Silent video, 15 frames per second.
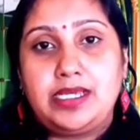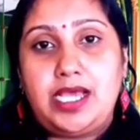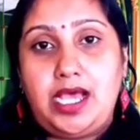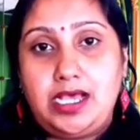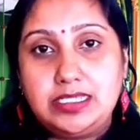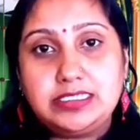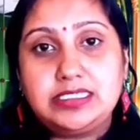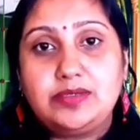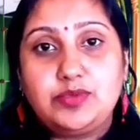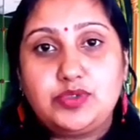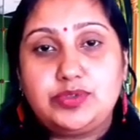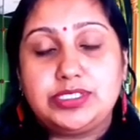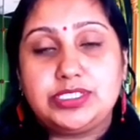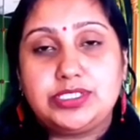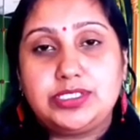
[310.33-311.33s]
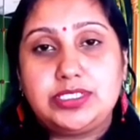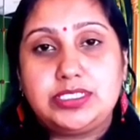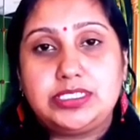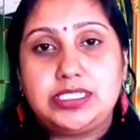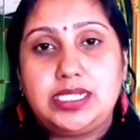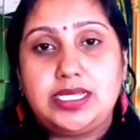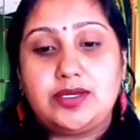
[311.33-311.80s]
Ask them
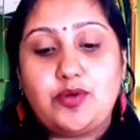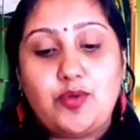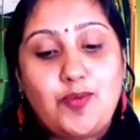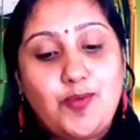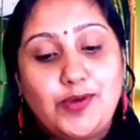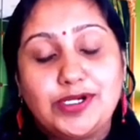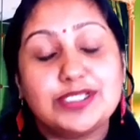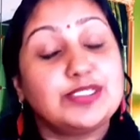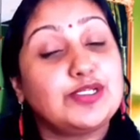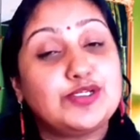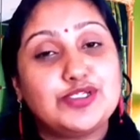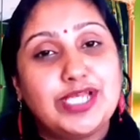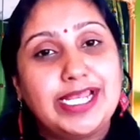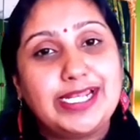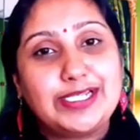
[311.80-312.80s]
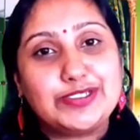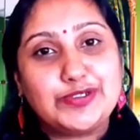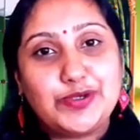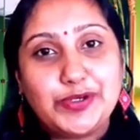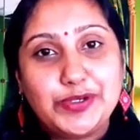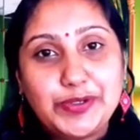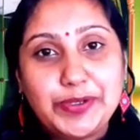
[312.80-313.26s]
questions like, what does your child
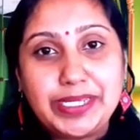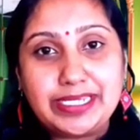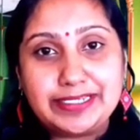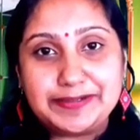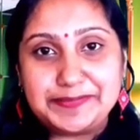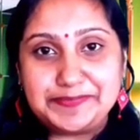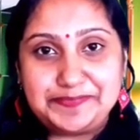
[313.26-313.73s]
enjoy doing?